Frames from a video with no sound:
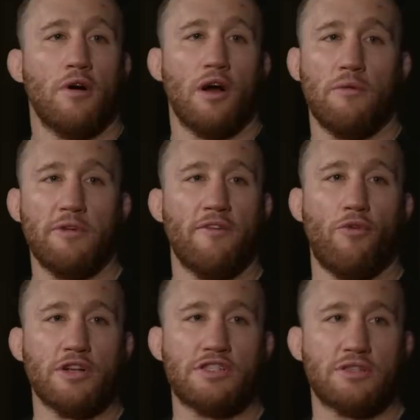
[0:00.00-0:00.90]
I mean, I've
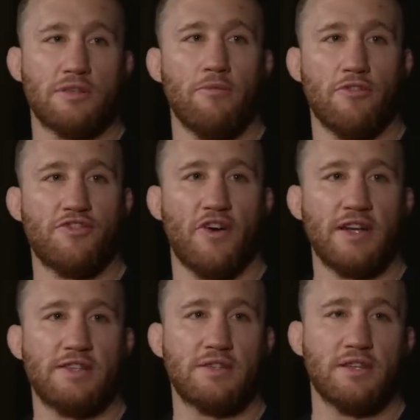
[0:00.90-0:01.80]
watched some of his
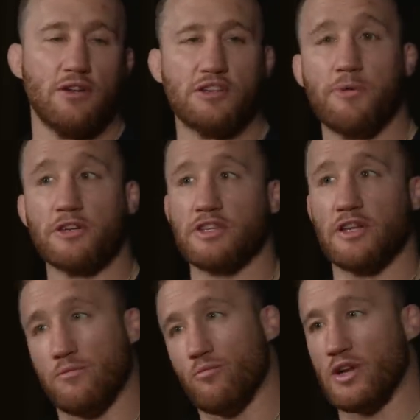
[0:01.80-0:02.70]
fights. You know,
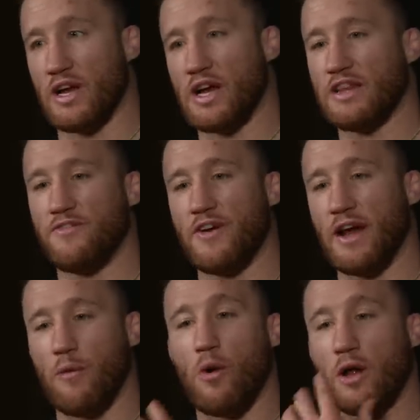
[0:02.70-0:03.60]
especially when I got the fight,
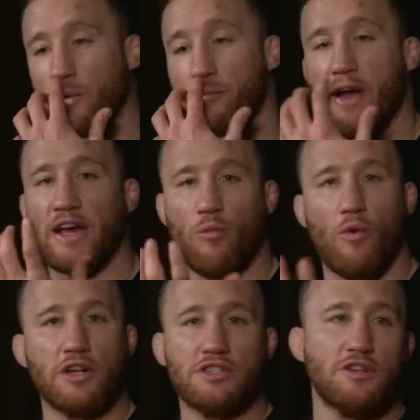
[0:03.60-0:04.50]
I went back and
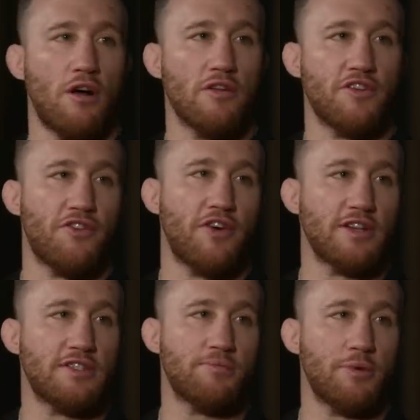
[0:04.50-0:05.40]
watched all of his
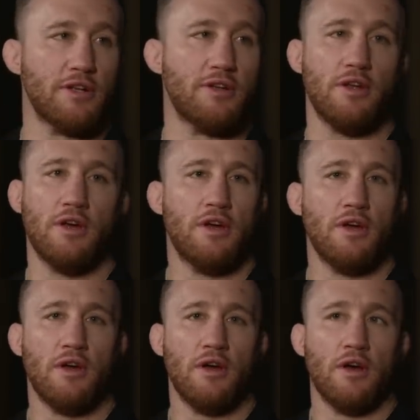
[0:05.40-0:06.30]
fights. But
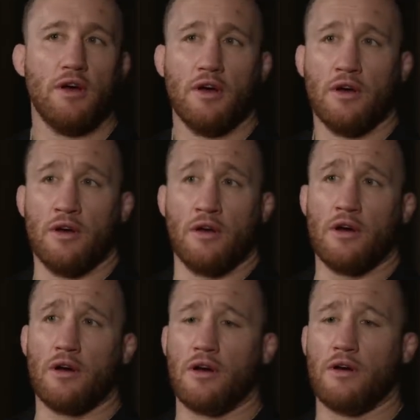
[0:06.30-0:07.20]

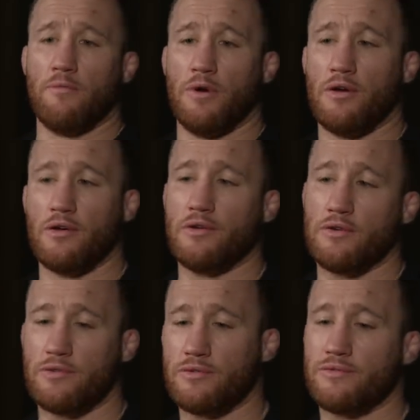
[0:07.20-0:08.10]
um,
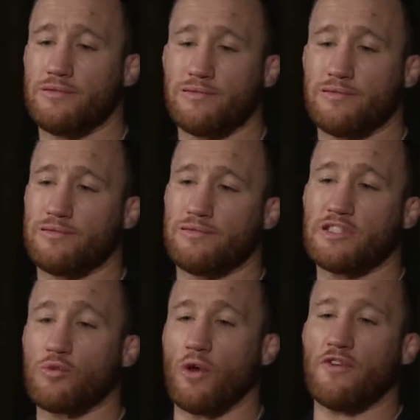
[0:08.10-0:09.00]

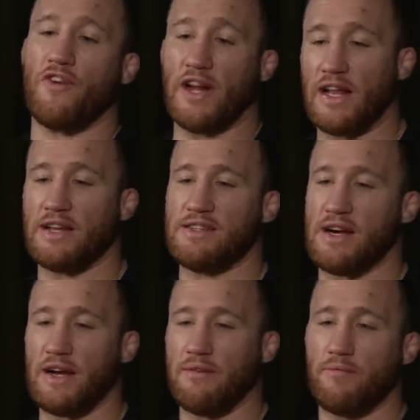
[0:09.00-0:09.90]
it's one fight at a
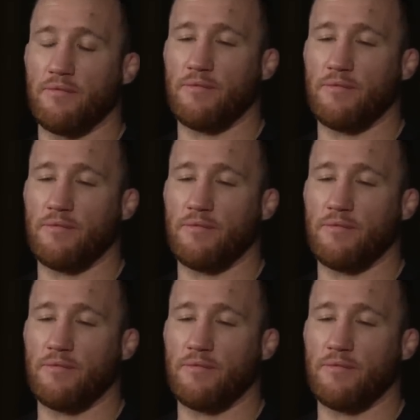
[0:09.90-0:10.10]
time.